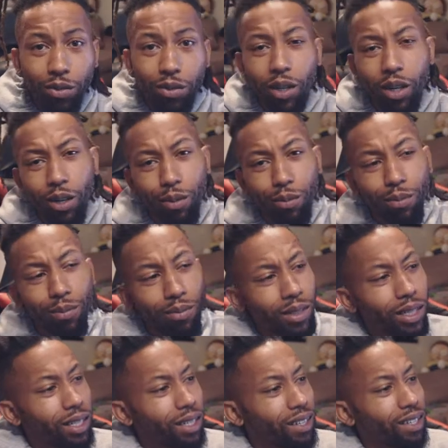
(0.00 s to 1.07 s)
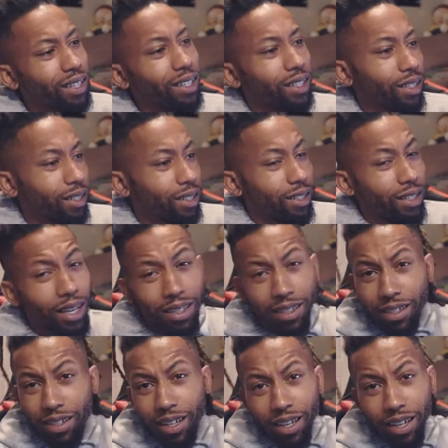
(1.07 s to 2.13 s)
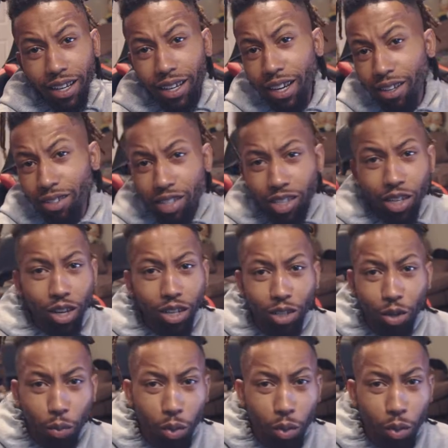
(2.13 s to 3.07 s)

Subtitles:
from yesterday, and I'll see y'all in a